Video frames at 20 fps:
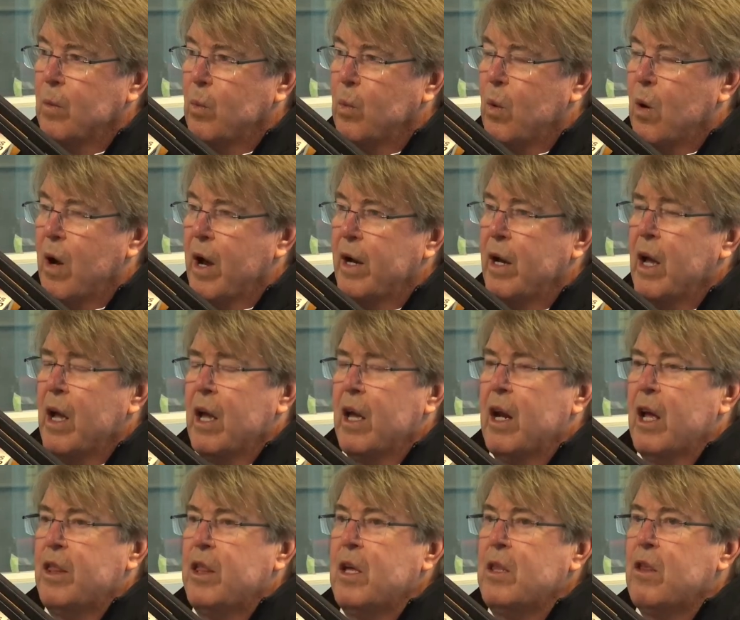Right.
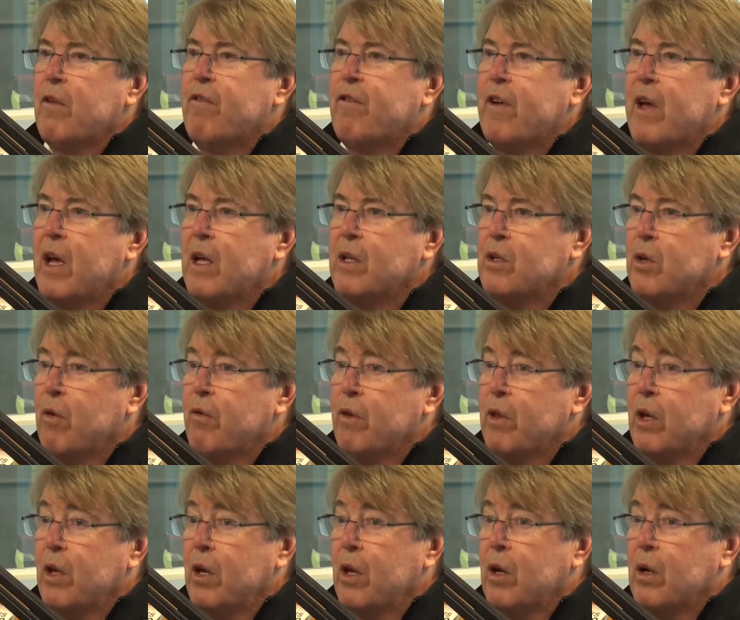And I think the fans over
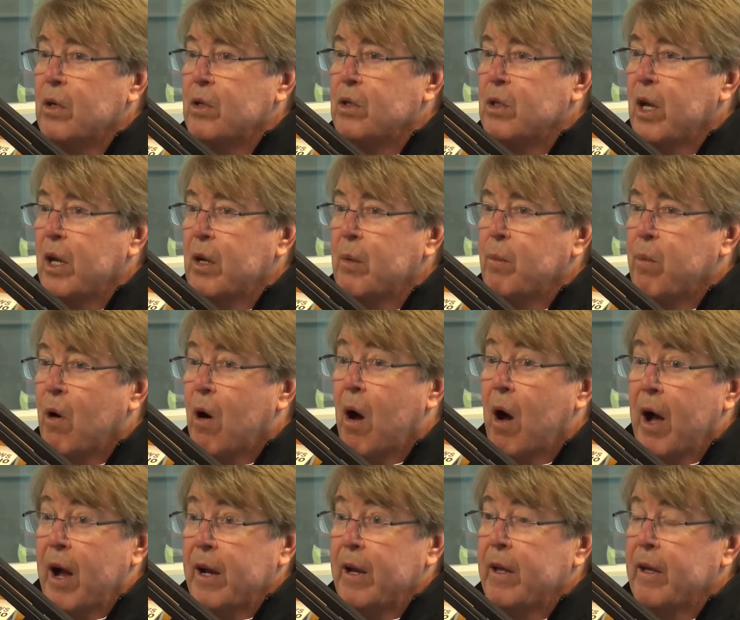the years take
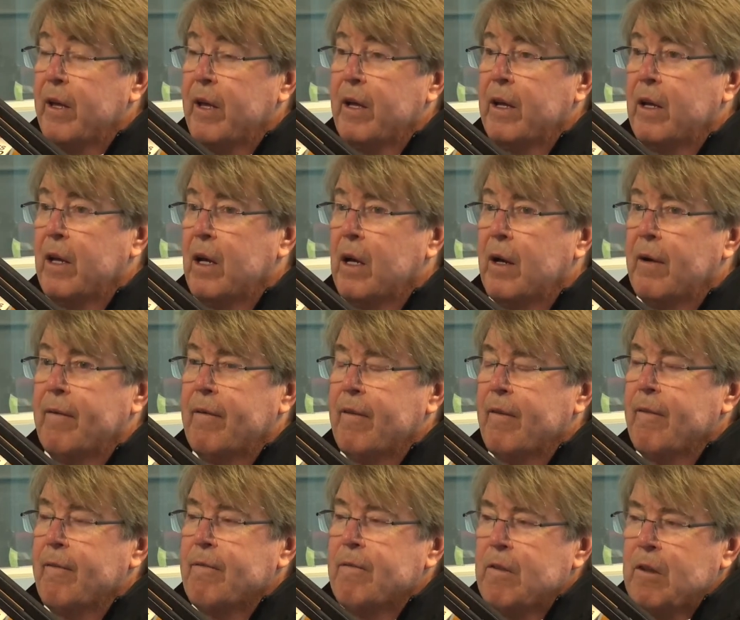pride in,
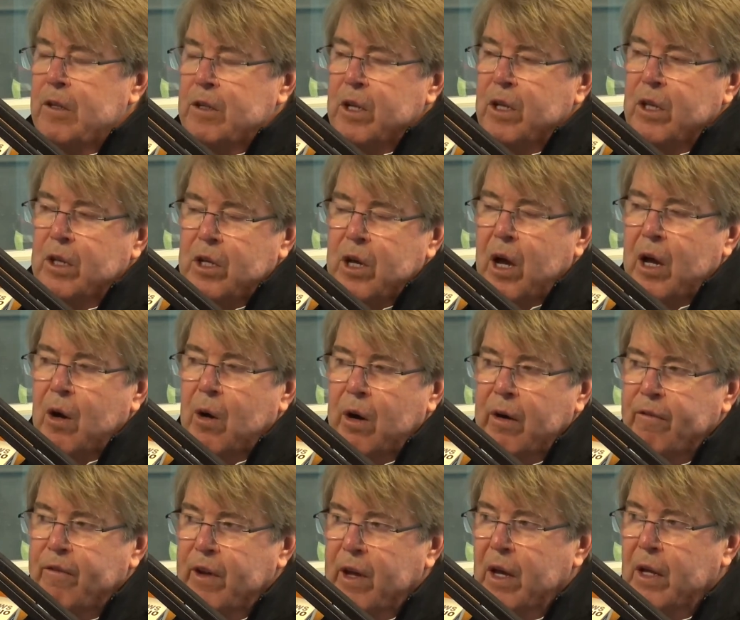let's say, the
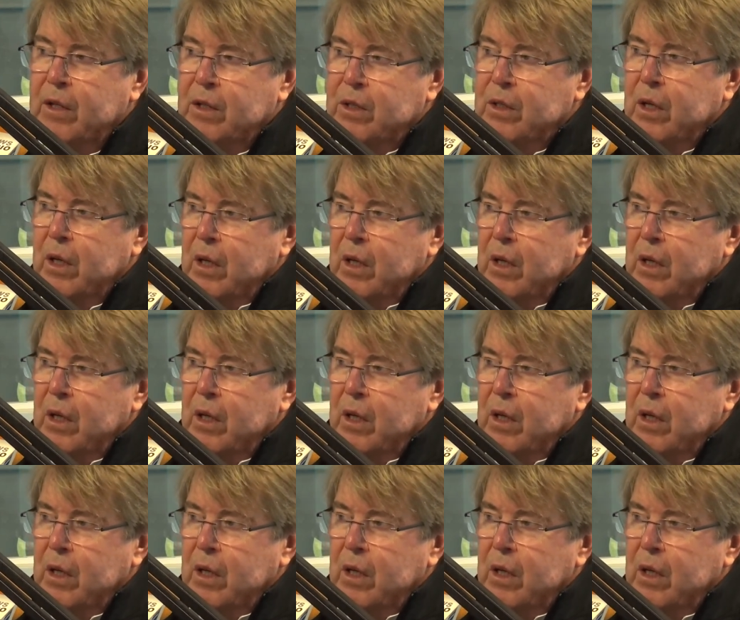diehard fans.